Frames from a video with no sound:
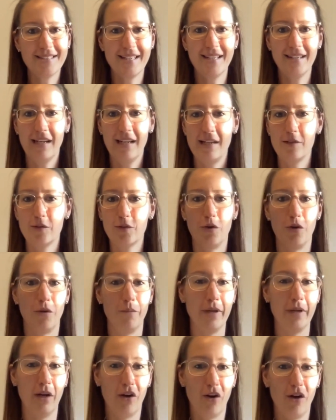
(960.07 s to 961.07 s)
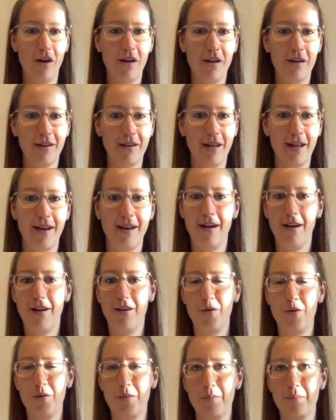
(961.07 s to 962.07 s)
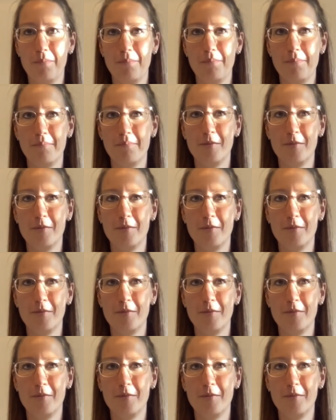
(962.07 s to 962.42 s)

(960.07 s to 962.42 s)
single has taught me a lot. And now